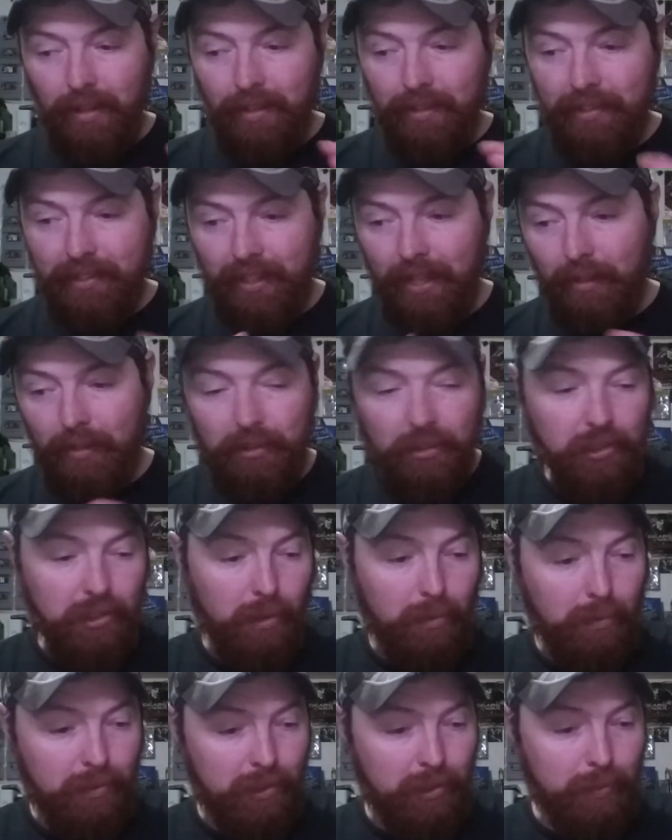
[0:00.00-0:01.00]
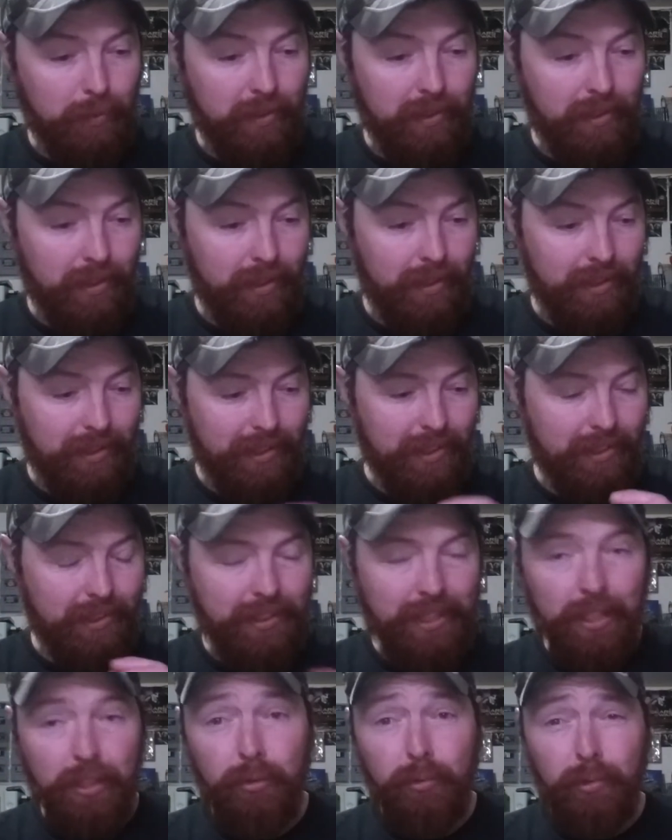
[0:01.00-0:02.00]
let's see, I'll just start with some
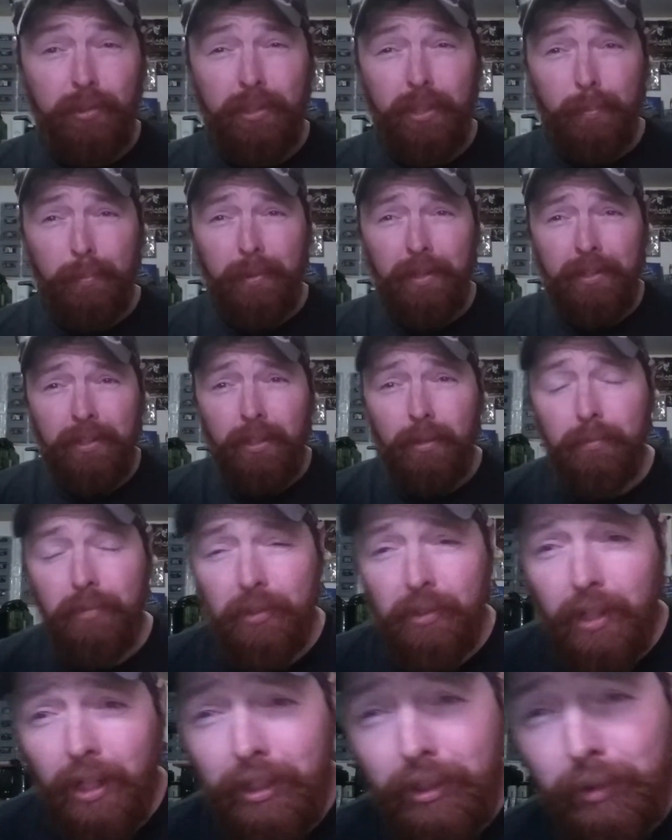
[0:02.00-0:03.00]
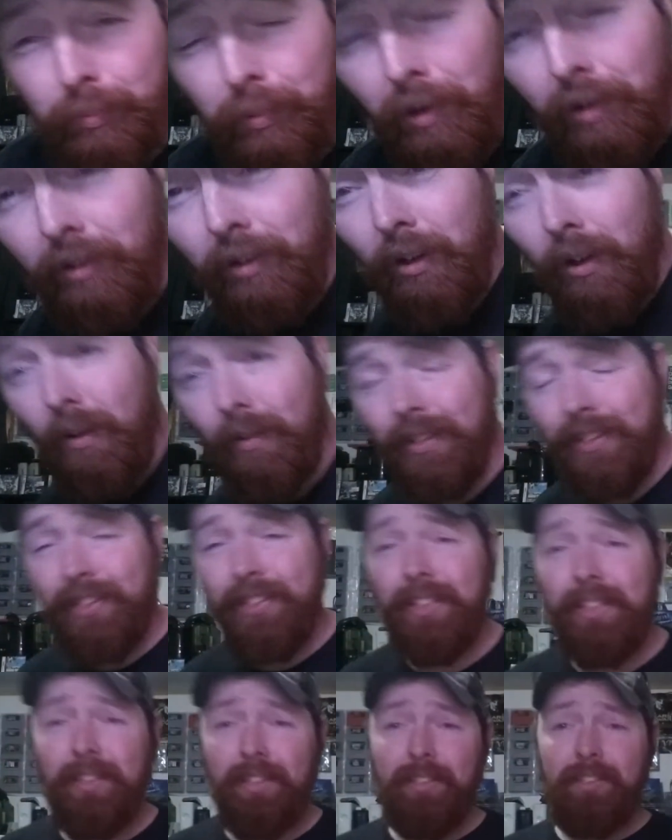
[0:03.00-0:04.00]
accessories I picked up. You guys probably already
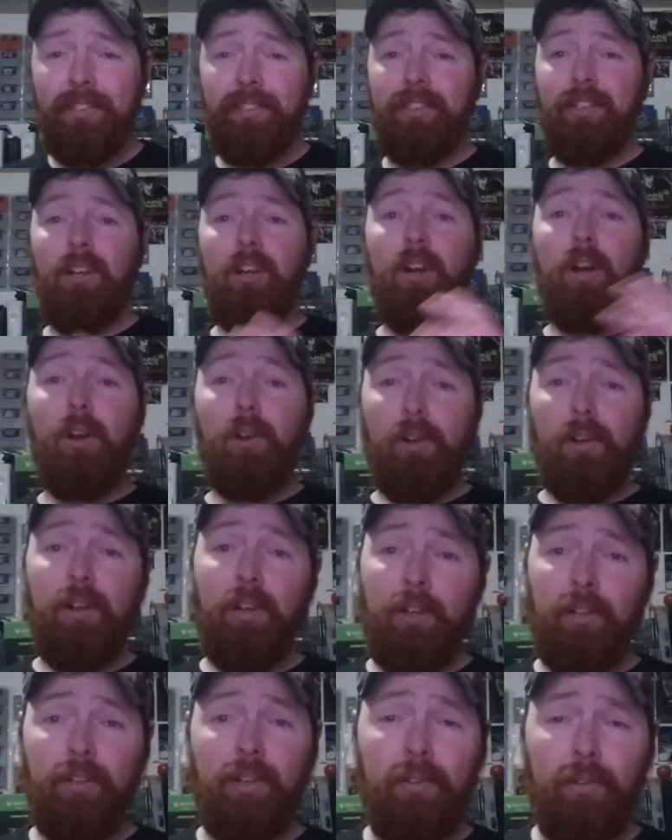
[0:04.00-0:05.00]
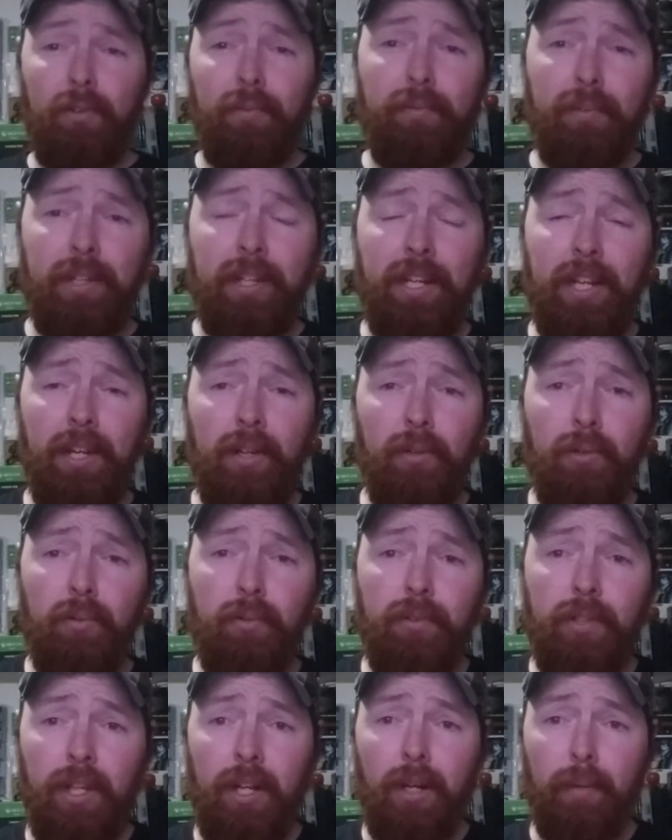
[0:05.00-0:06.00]
seen this in another video
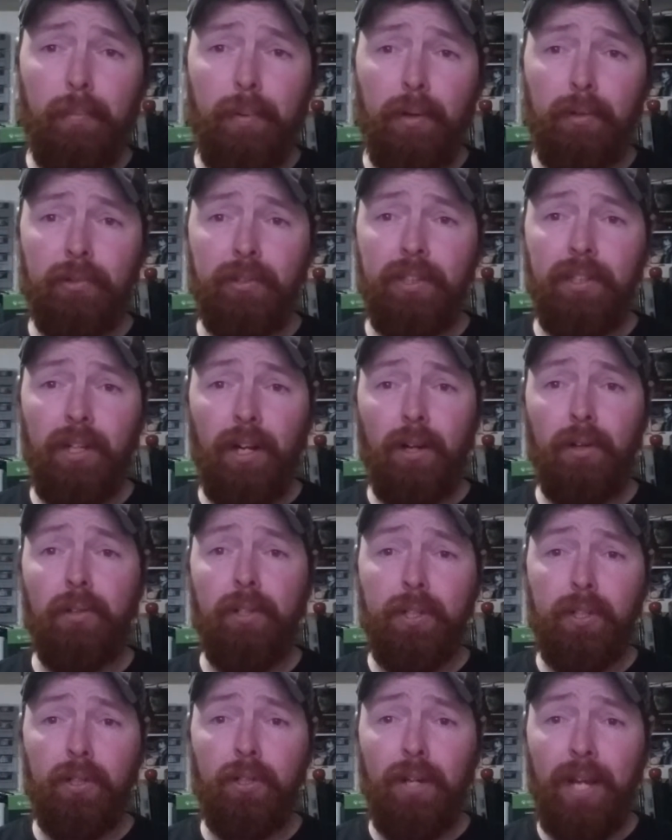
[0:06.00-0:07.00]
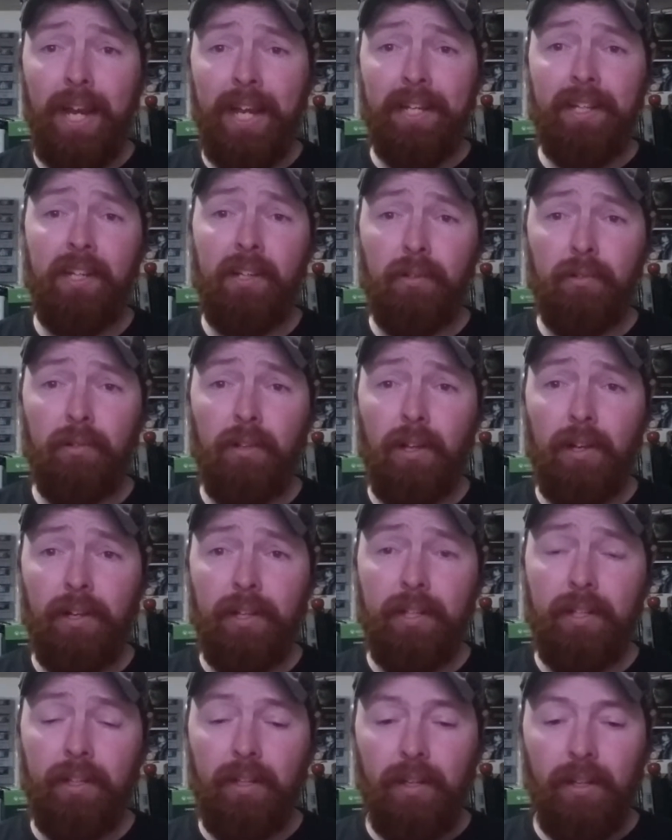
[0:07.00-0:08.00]
that I posted earlier, handheld
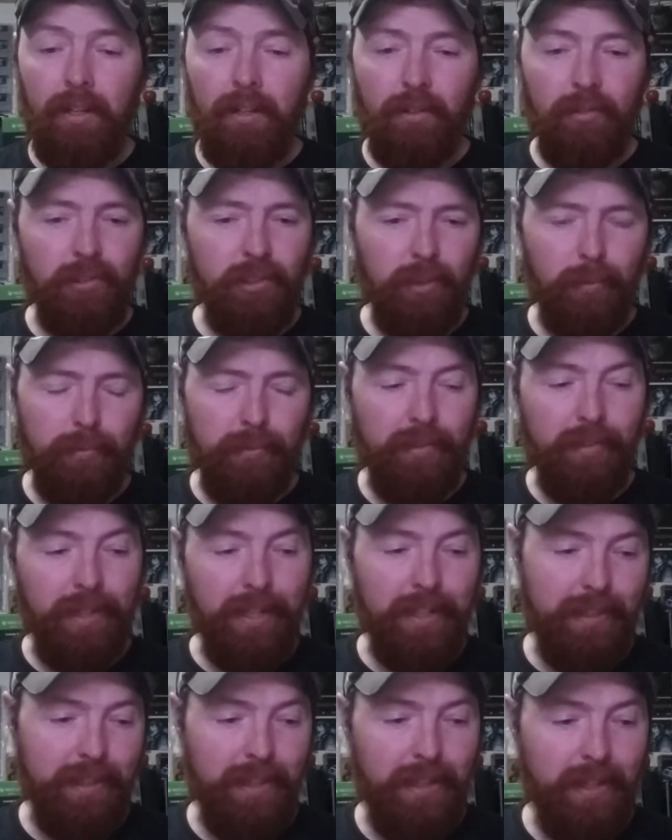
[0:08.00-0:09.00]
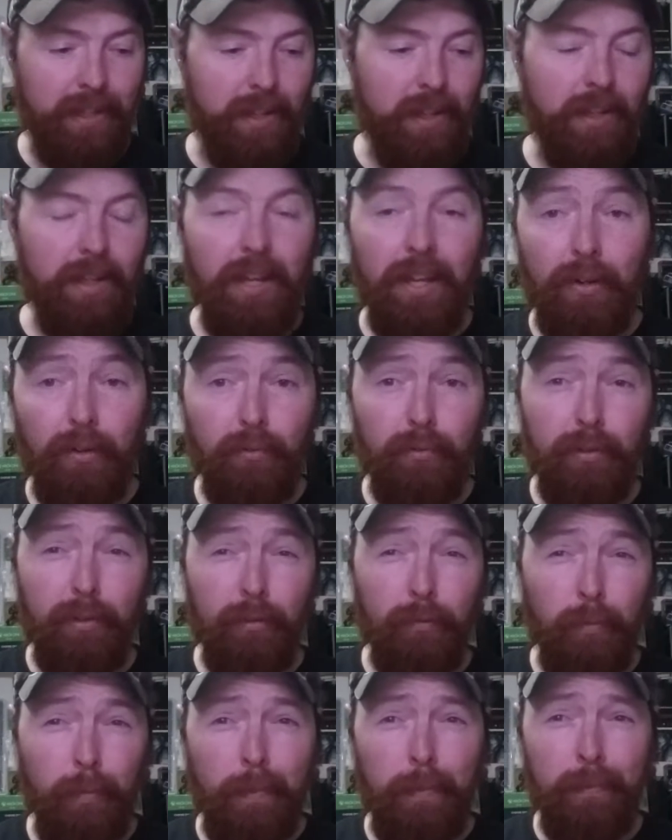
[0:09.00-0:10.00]
light or something like that. I don't
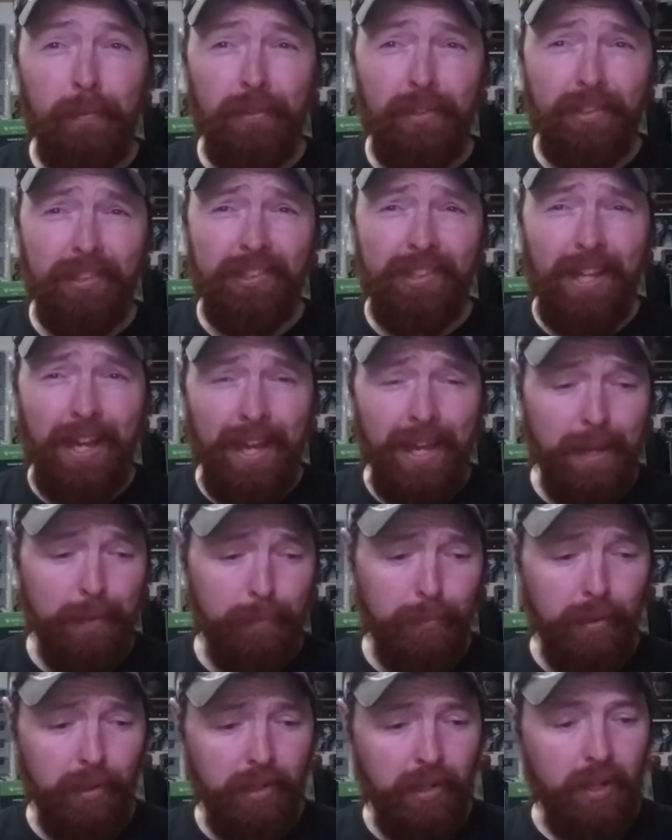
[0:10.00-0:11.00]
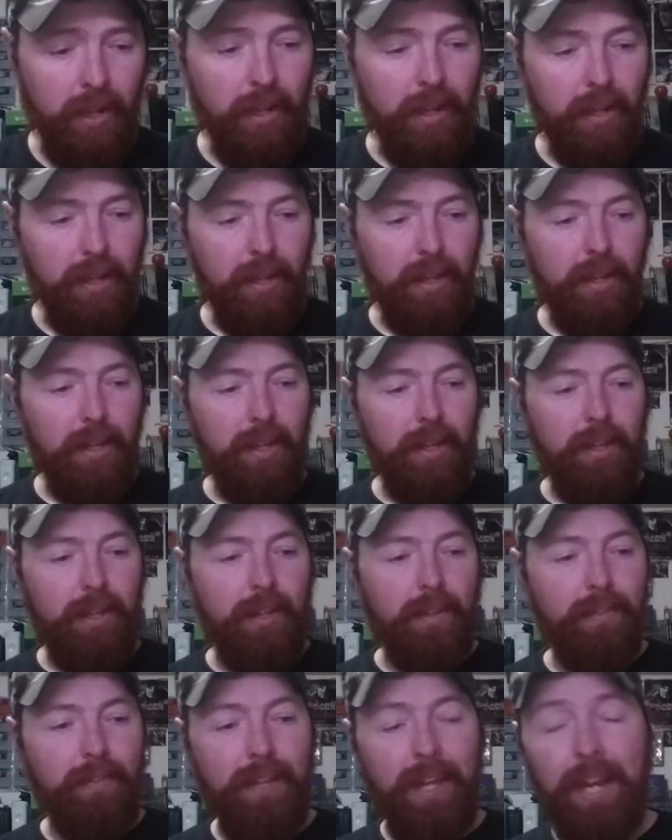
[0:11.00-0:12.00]
really remember at this time, but
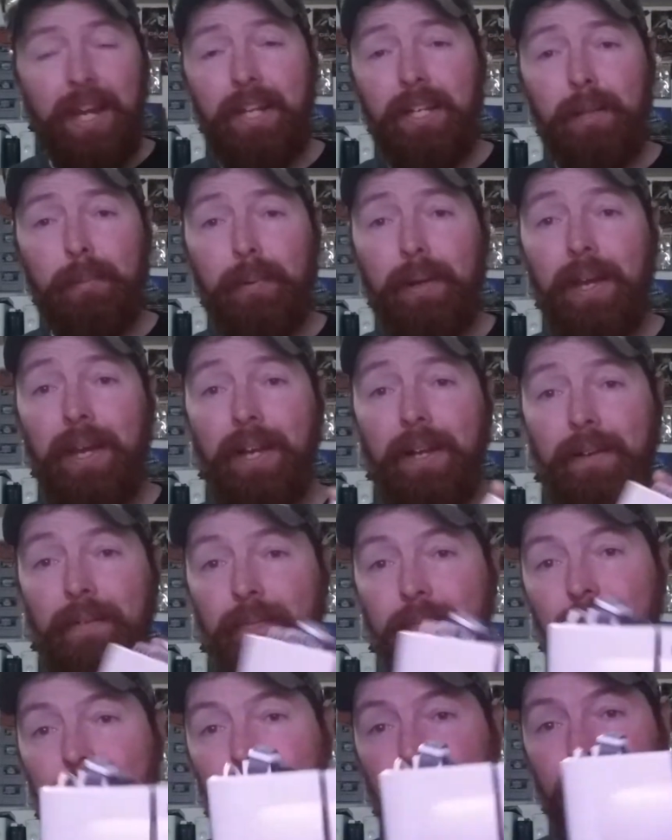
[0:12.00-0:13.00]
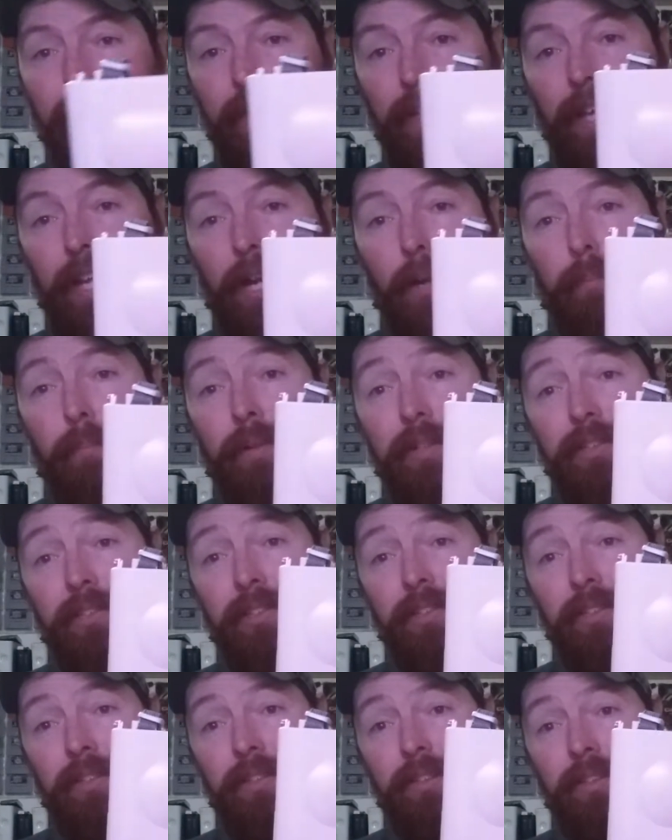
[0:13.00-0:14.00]
the handy pack. And I'm
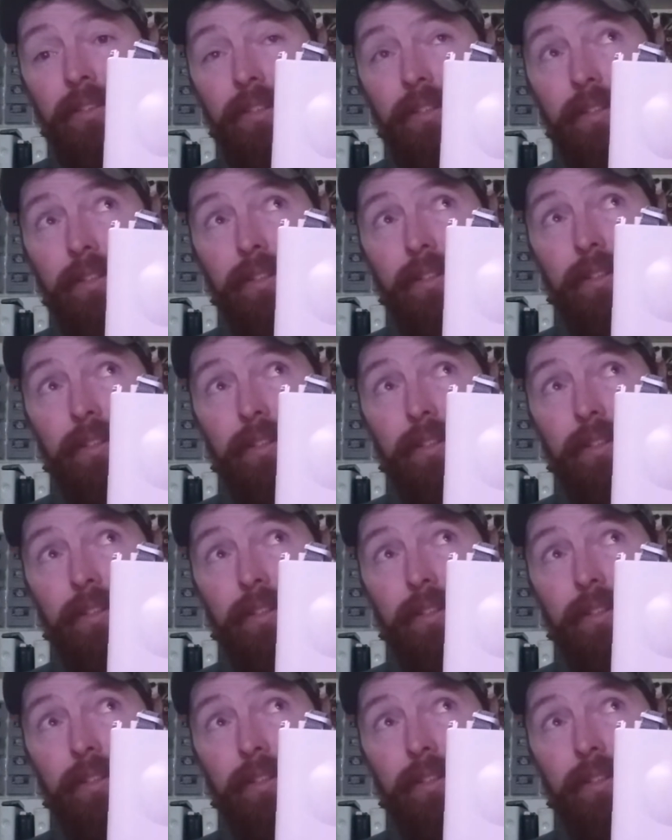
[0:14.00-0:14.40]
missing